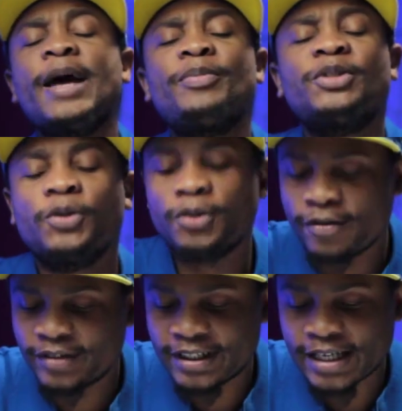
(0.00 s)
episode
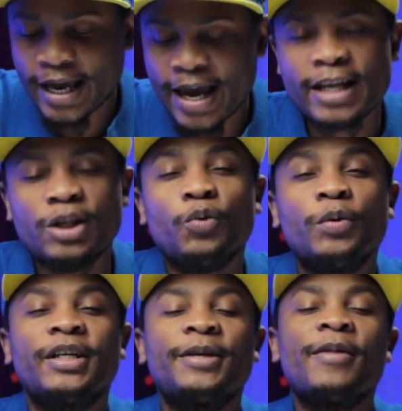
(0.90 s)
of the day, and you
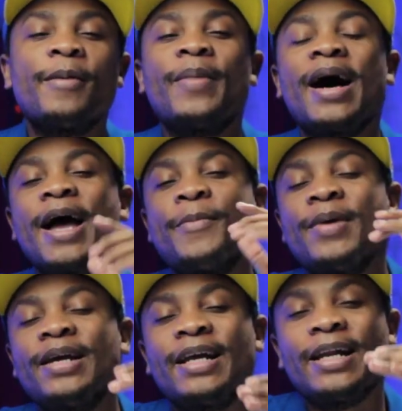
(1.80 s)
will remember I
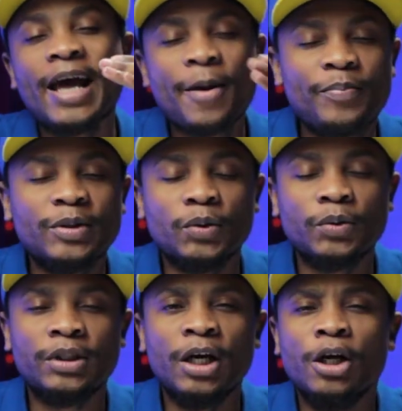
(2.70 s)
made an
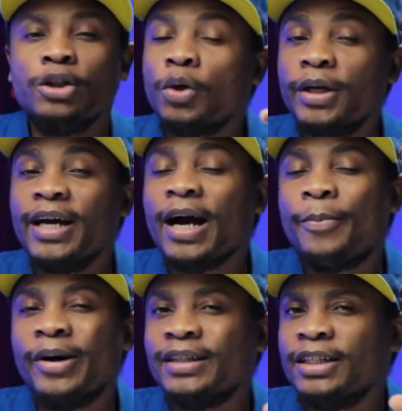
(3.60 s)
episode talking
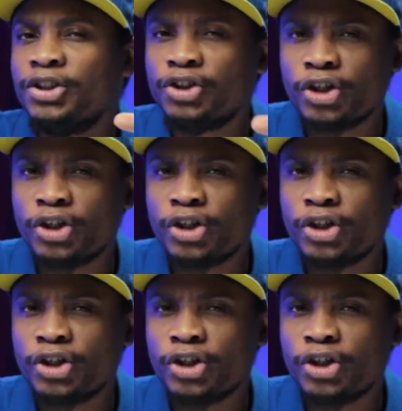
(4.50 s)
about this